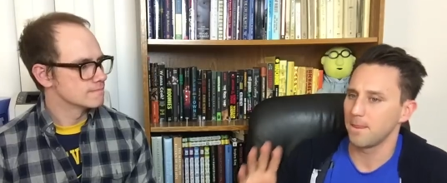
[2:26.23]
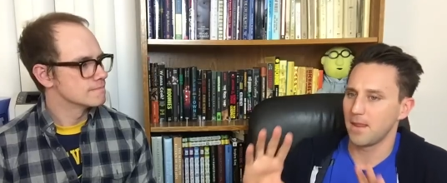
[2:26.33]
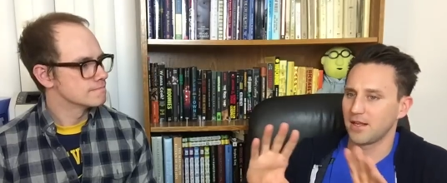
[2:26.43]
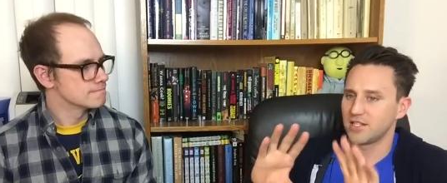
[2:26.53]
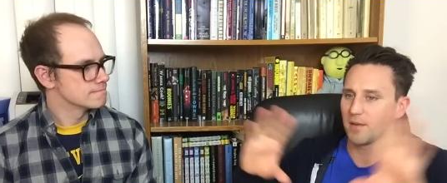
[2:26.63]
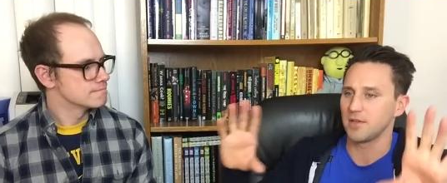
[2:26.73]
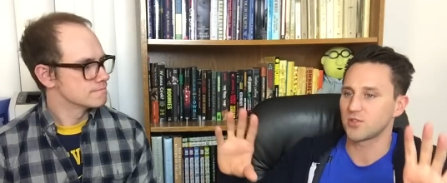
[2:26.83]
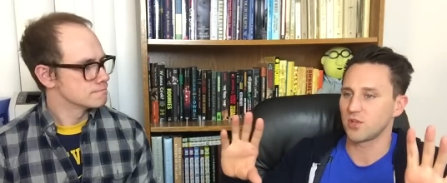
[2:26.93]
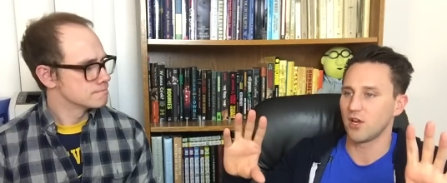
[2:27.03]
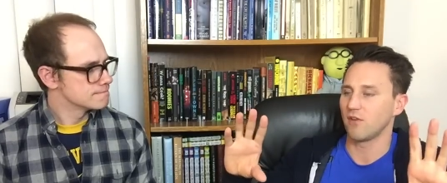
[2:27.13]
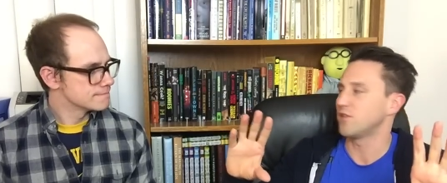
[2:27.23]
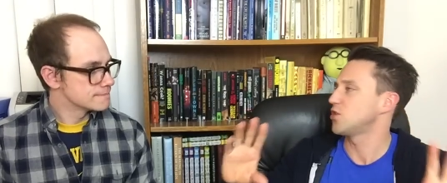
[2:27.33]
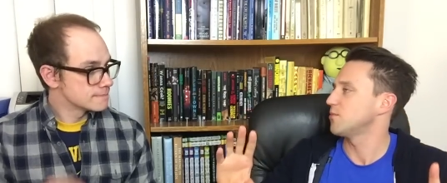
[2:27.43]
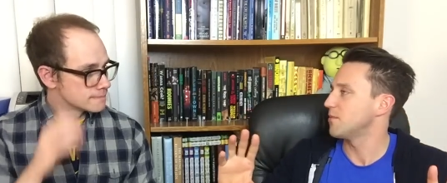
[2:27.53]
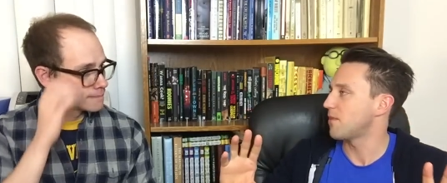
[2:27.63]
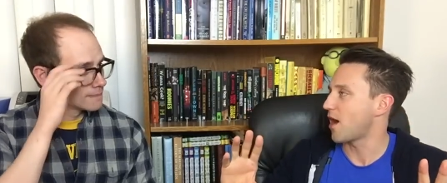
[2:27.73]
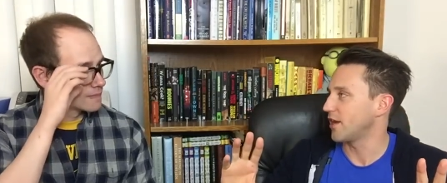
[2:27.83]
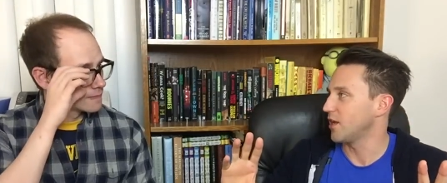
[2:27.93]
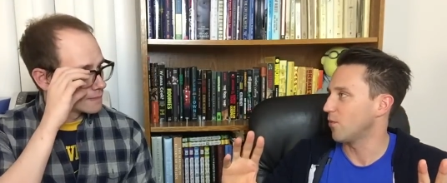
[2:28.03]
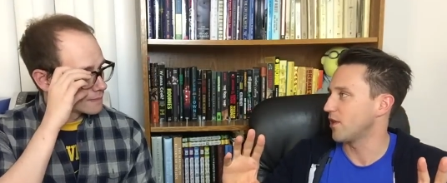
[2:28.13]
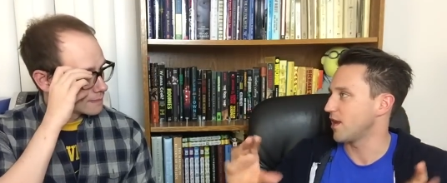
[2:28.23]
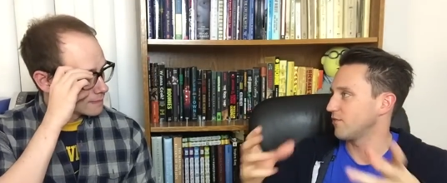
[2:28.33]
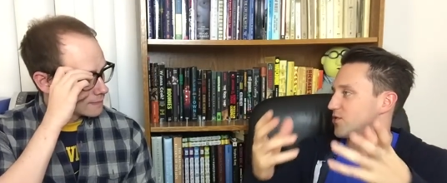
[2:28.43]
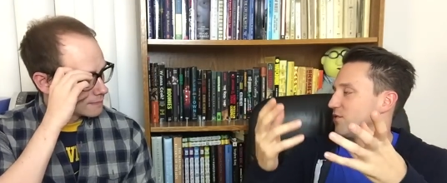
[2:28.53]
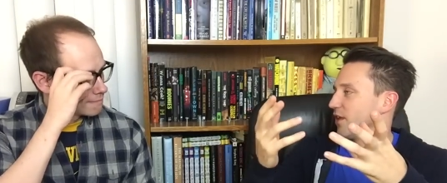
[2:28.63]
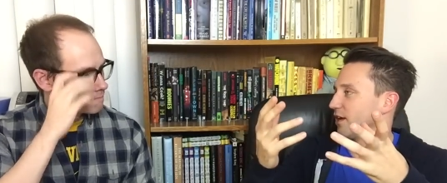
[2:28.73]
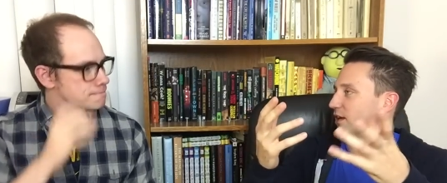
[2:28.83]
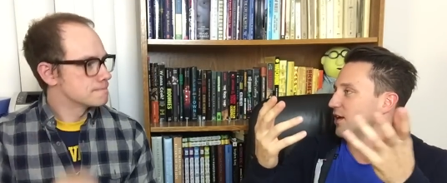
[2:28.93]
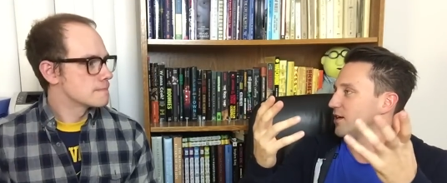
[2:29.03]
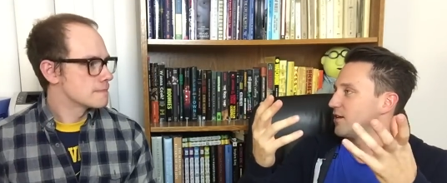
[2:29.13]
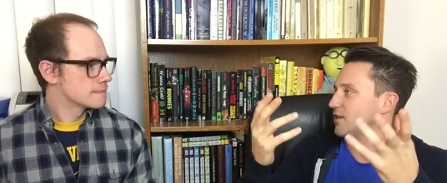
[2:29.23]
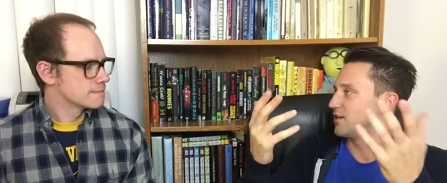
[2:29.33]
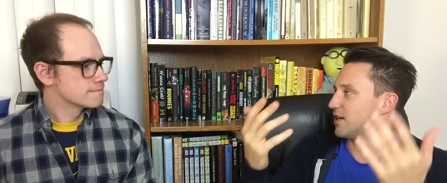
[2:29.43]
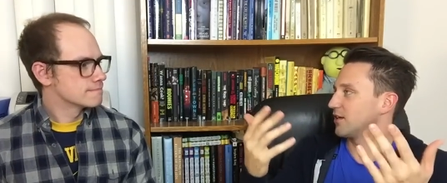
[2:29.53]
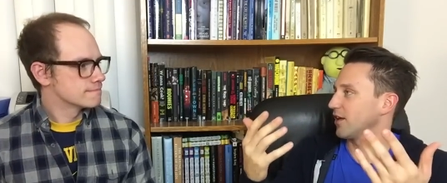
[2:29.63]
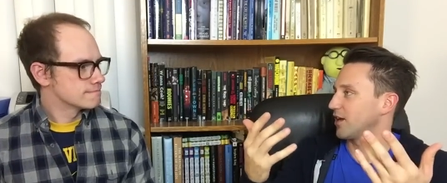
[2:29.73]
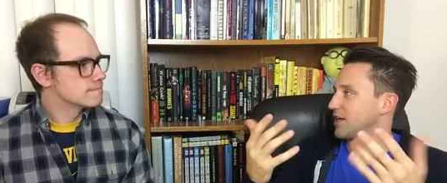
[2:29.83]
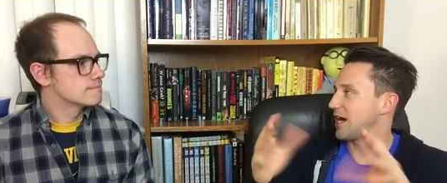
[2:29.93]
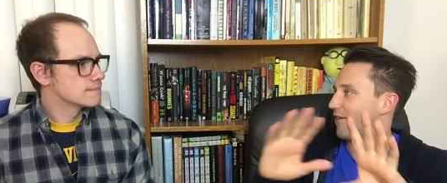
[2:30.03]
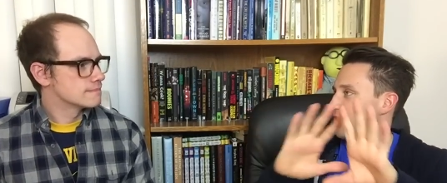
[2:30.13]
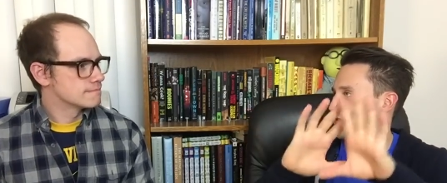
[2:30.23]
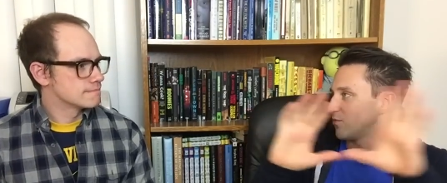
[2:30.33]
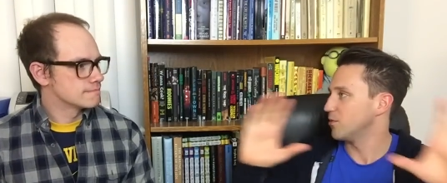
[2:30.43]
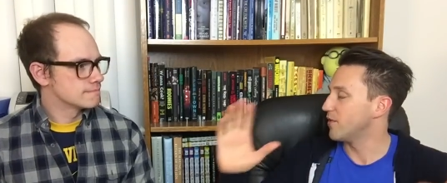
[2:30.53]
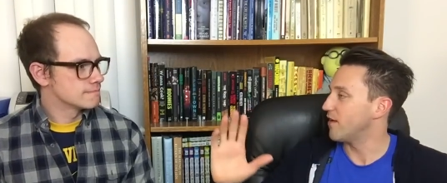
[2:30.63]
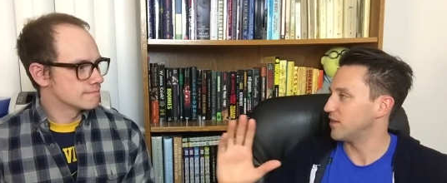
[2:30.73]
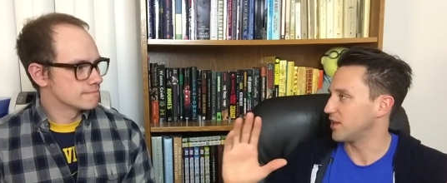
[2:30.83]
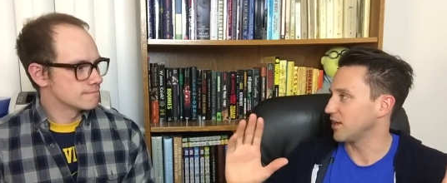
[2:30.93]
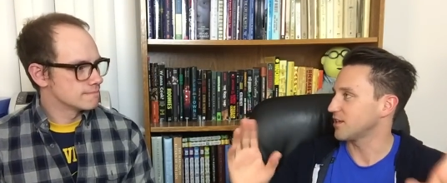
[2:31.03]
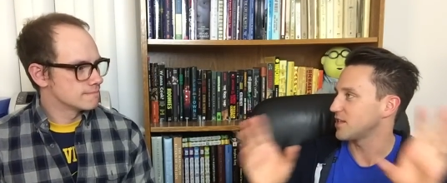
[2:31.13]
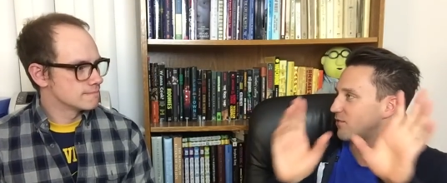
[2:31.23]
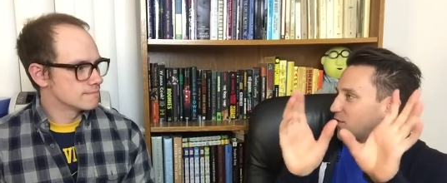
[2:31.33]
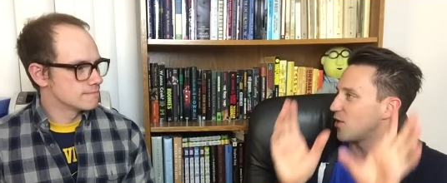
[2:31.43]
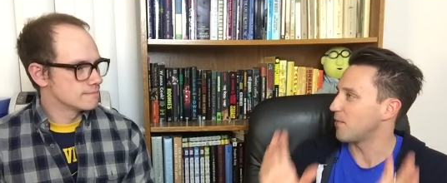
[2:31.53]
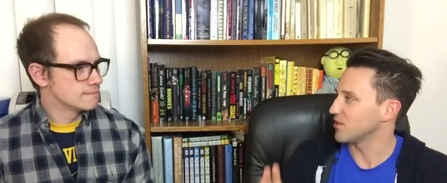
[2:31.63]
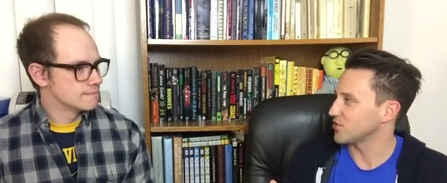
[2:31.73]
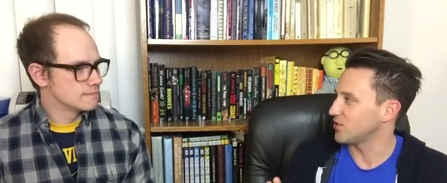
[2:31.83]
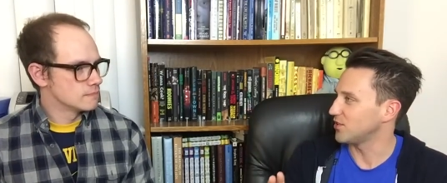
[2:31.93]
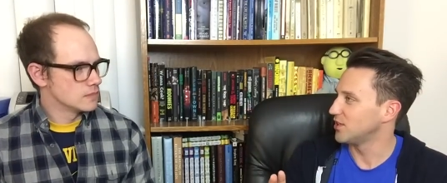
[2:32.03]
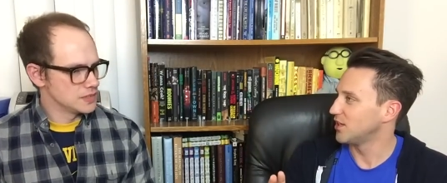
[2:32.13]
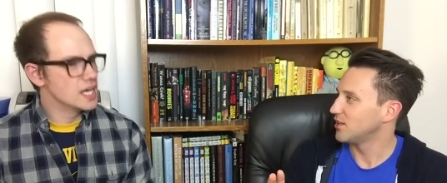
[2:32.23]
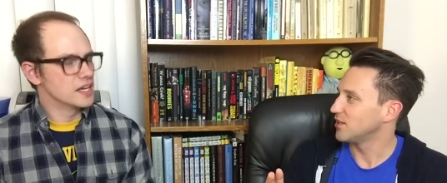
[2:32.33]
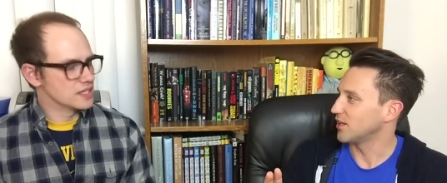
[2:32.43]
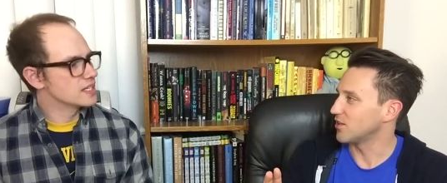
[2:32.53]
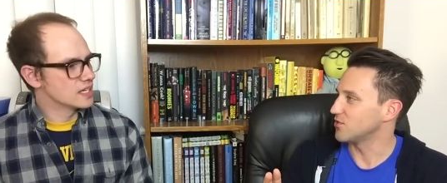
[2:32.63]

Speaker 1: exhibits, you know, of the human body where they have sort of like they take like cadavers and remove everything except for their muscle. Yeah, like yeah,